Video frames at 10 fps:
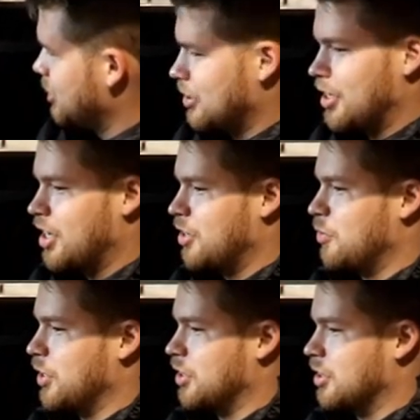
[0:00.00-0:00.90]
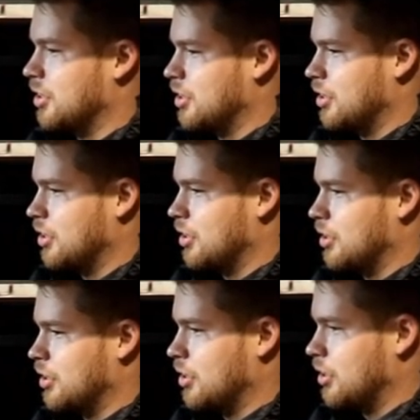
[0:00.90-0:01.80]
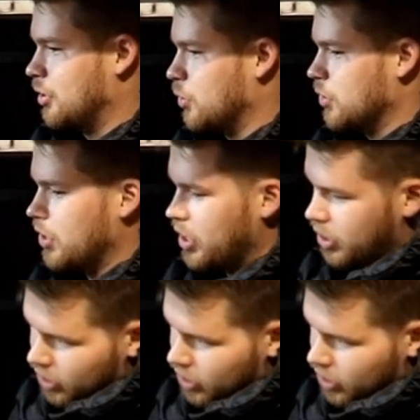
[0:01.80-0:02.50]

Let's do a let's do a cold start. Cold start.